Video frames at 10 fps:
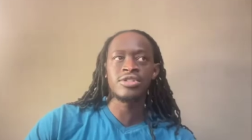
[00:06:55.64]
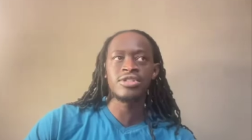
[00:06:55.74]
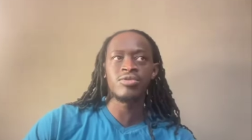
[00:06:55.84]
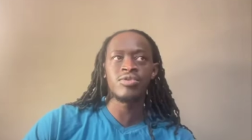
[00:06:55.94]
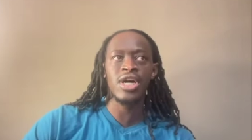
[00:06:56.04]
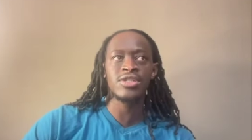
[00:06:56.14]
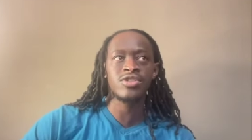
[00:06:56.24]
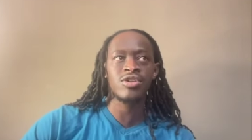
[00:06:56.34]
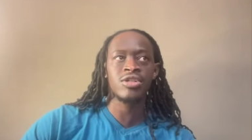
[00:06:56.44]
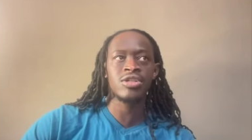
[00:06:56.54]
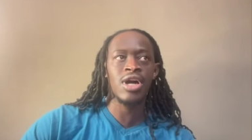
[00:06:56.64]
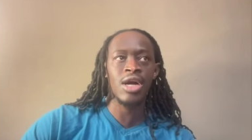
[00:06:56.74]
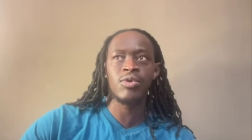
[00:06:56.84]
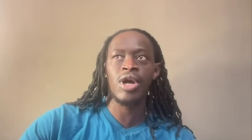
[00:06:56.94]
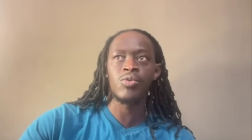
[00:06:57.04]
so when I started,
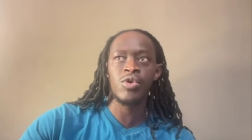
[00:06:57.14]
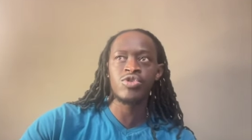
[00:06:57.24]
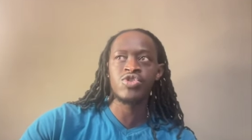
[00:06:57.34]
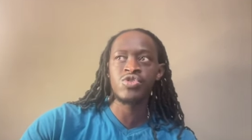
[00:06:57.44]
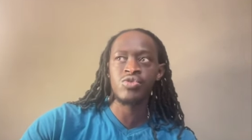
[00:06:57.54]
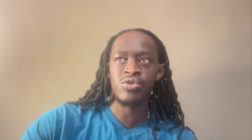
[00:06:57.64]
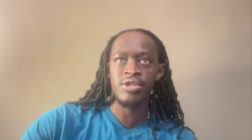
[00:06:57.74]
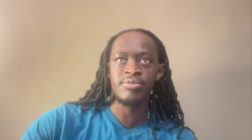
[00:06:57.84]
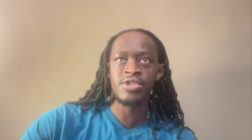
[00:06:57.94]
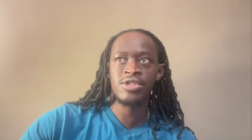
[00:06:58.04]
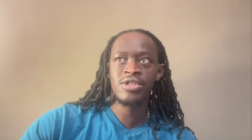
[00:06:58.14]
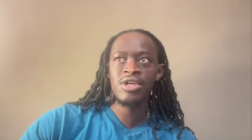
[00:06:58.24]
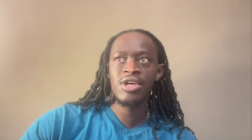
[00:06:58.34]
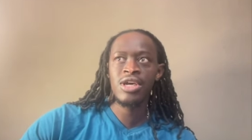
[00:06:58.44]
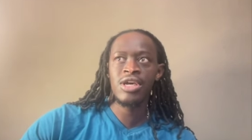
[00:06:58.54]
I, I wrote a script
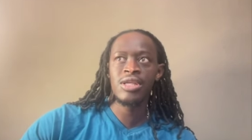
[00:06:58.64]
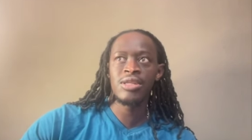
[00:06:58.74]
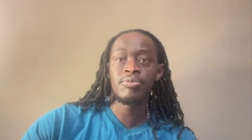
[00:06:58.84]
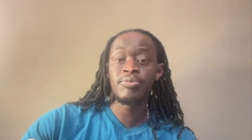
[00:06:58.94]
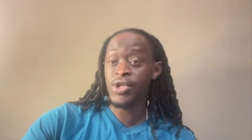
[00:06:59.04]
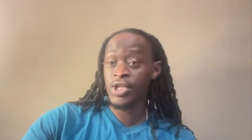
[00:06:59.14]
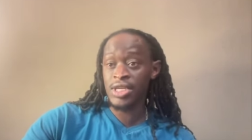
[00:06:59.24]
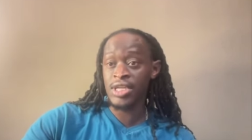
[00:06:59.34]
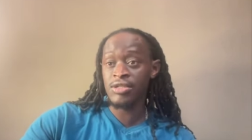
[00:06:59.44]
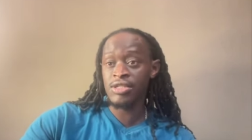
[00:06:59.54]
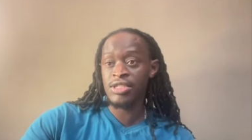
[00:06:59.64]
and put it entered it